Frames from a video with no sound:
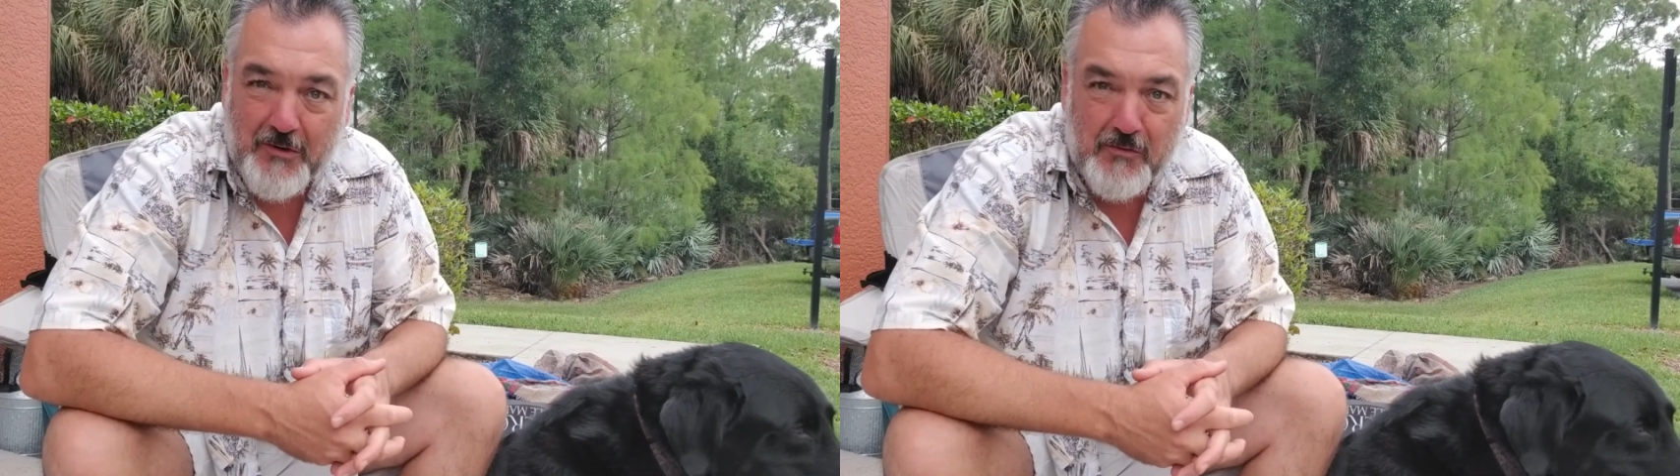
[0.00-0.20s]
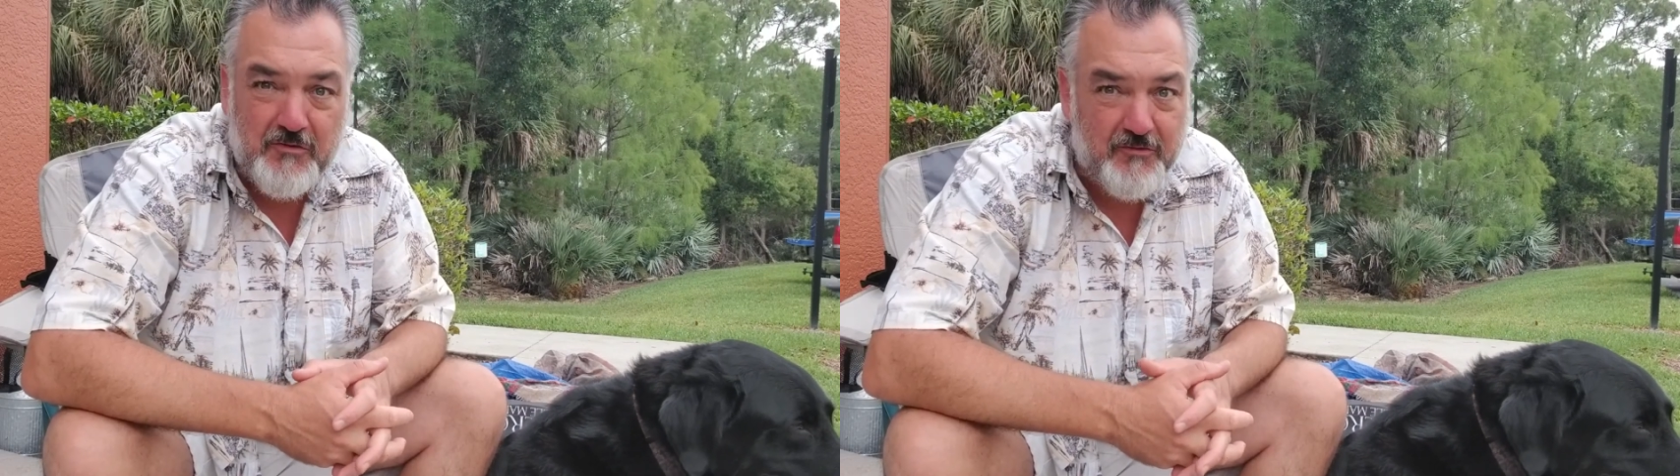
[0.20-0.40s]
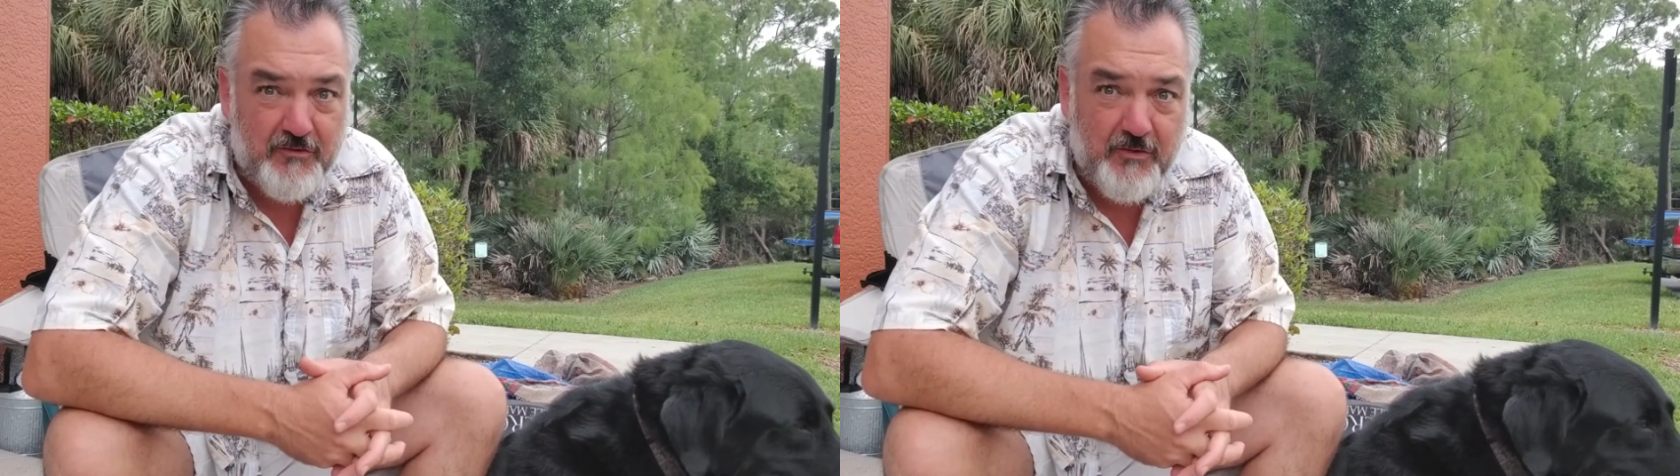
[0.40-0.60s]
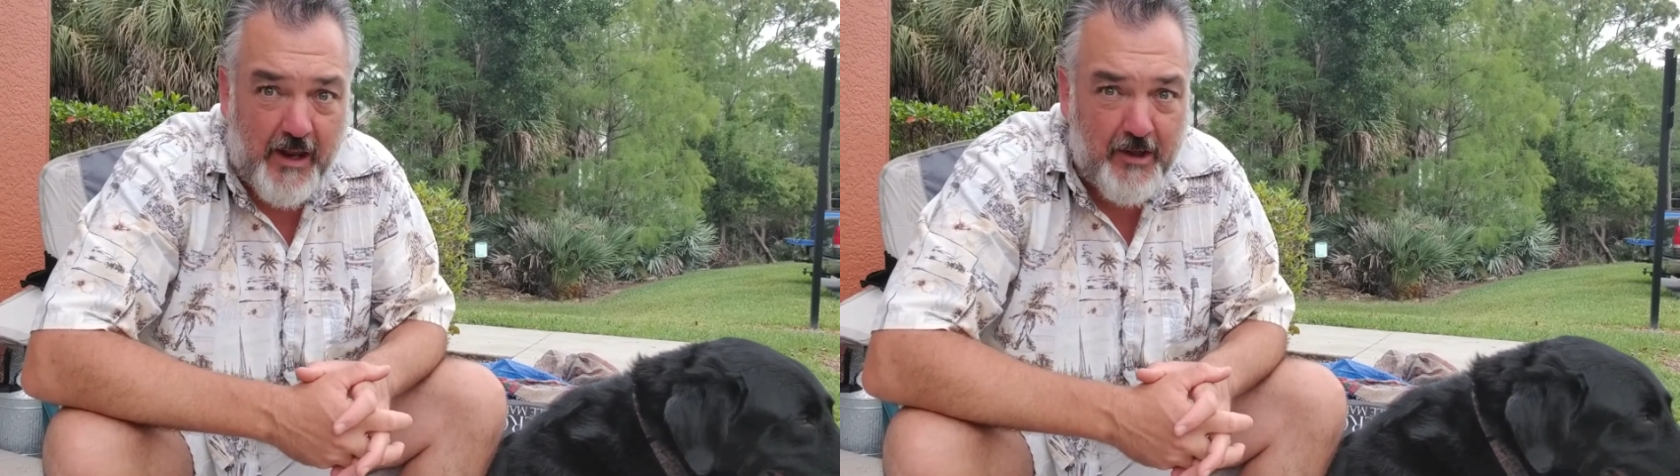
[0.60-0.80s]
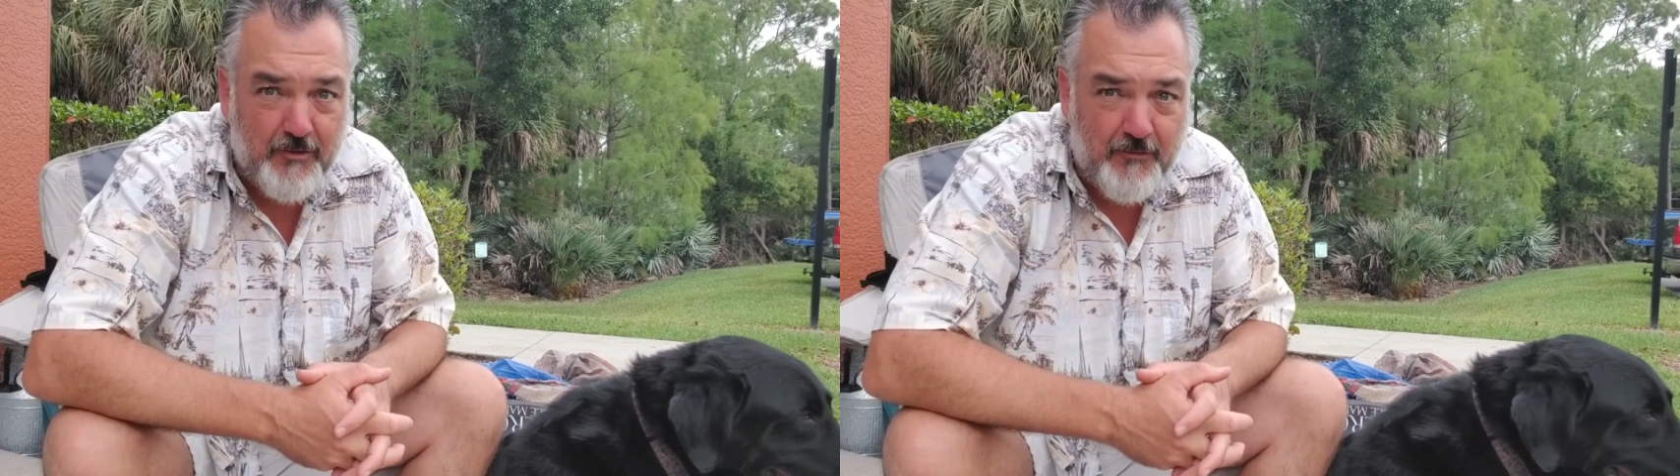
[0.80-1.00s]
It was
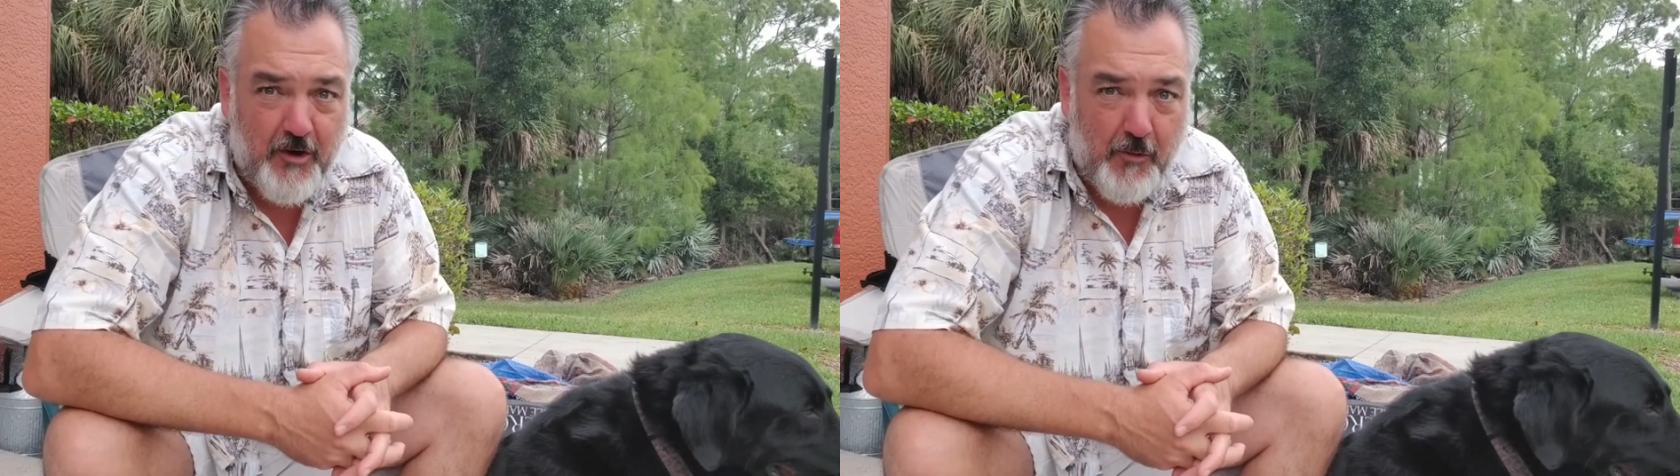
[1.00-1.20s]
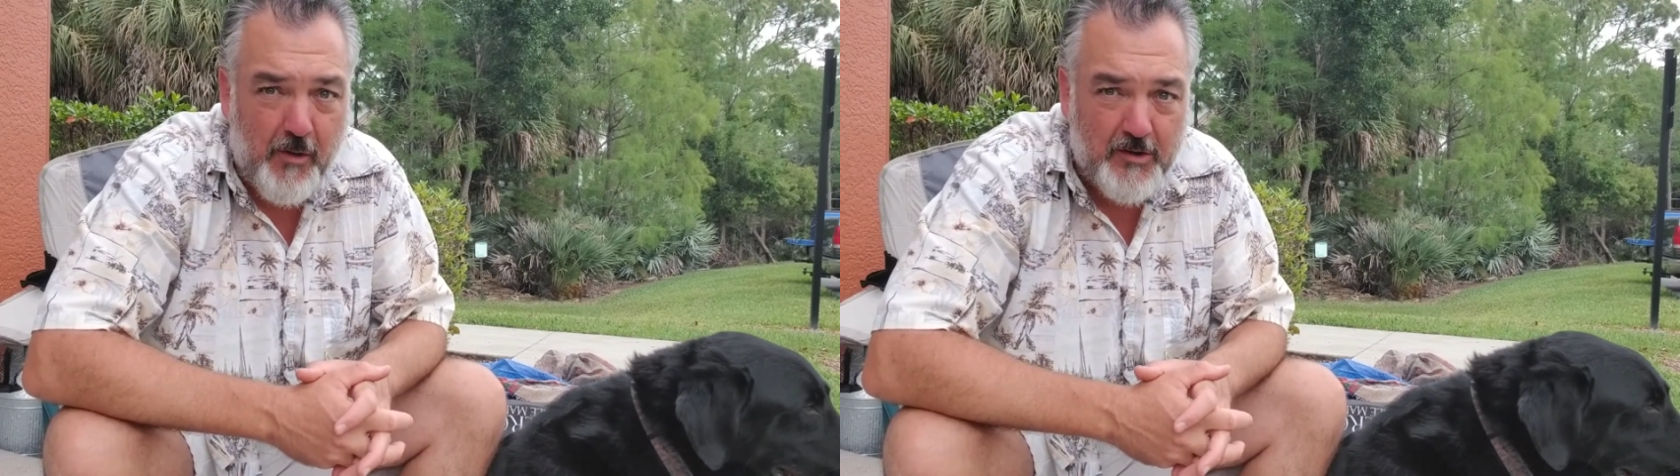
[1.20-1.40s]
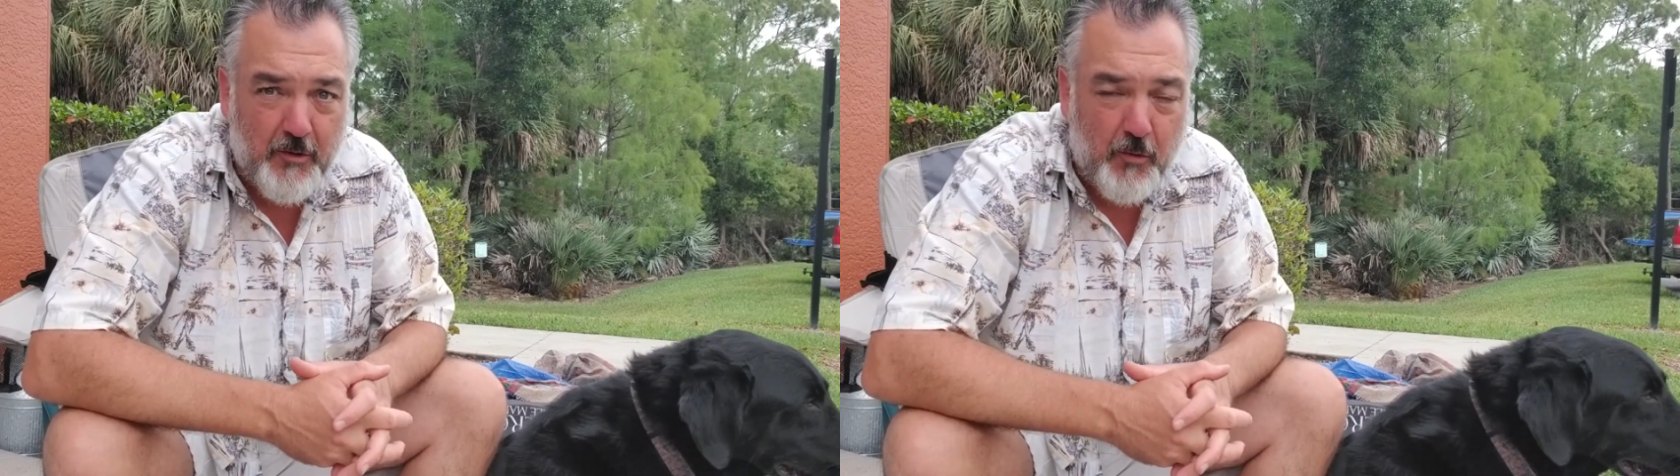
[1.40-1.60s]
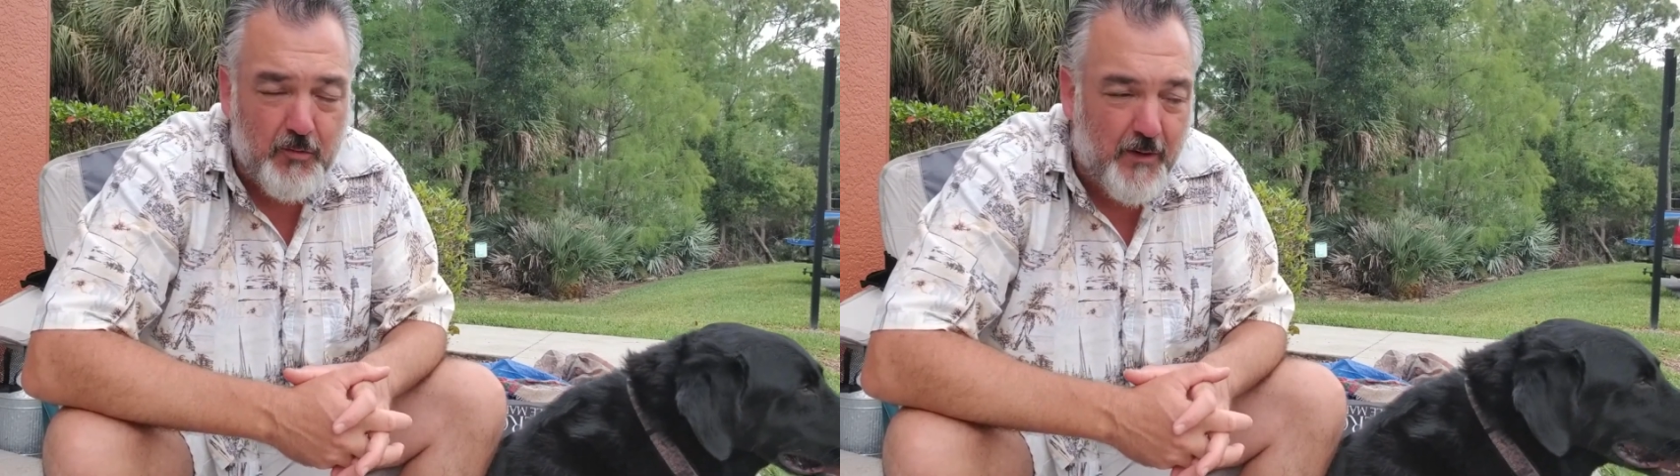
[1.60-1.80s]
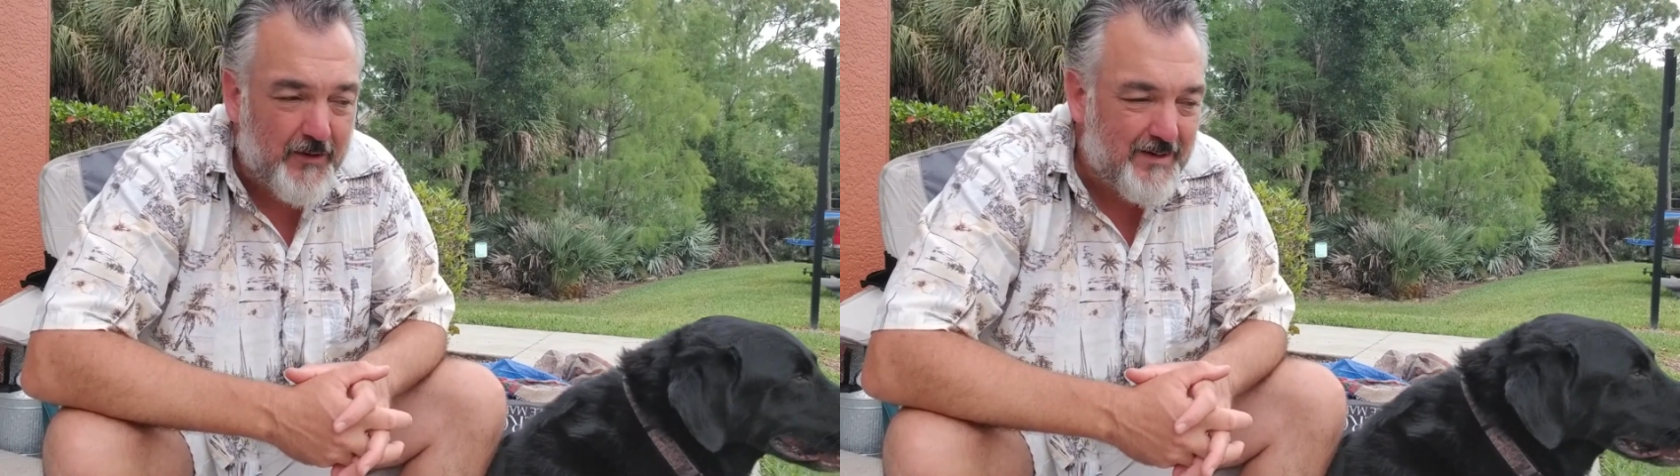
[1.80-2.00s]
angled very well to hold
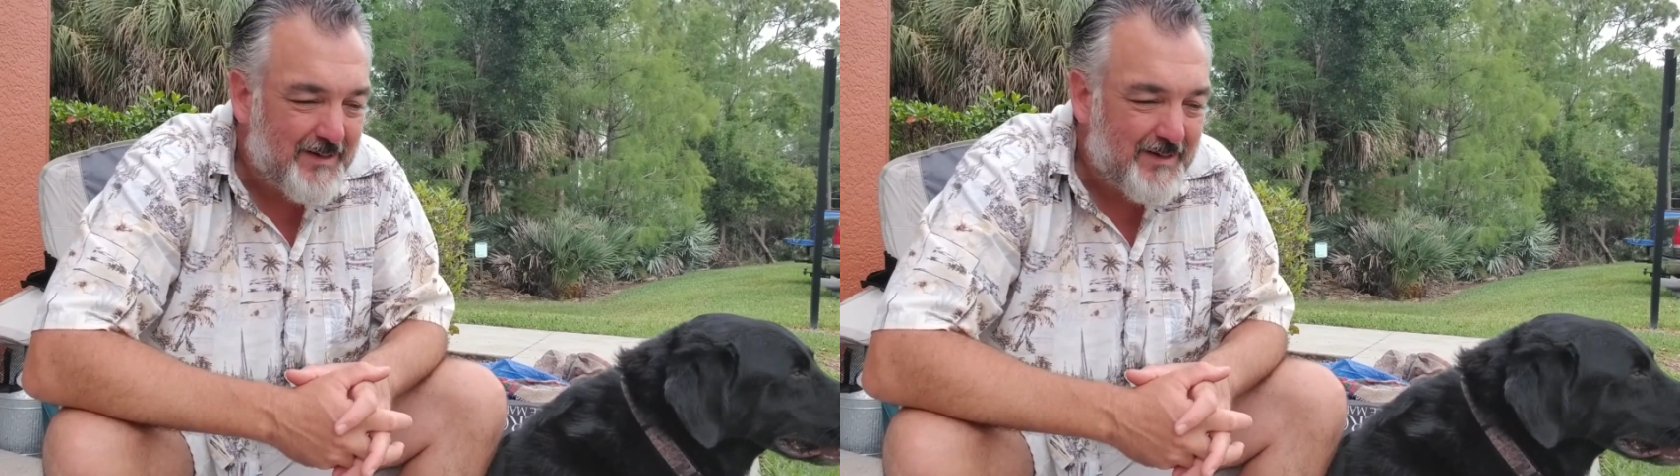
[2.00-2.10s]
water.